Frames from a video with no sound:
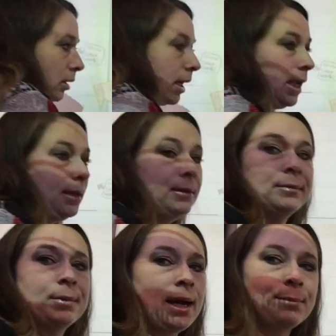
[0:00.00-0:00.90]
Okay?
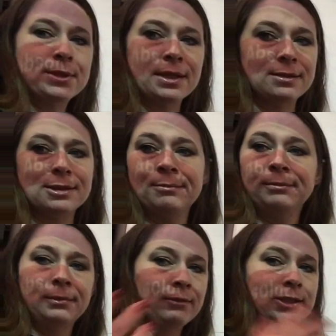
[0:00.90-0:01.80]
Opposites.
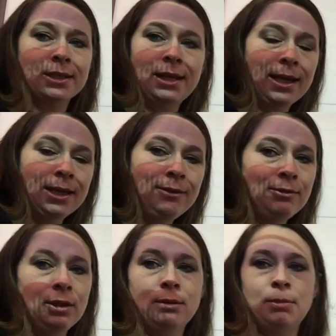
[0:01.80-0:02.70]
If it's a
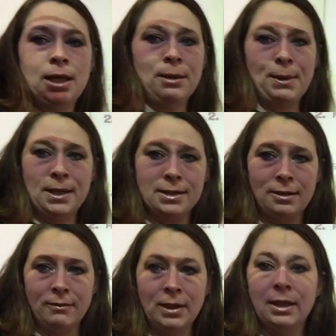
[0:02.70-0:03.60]
negative, make it a
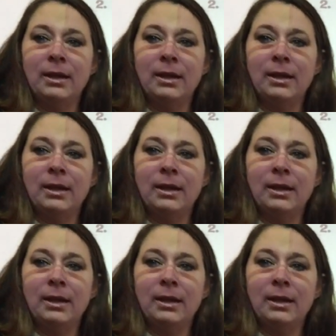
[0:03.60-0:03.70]
positive.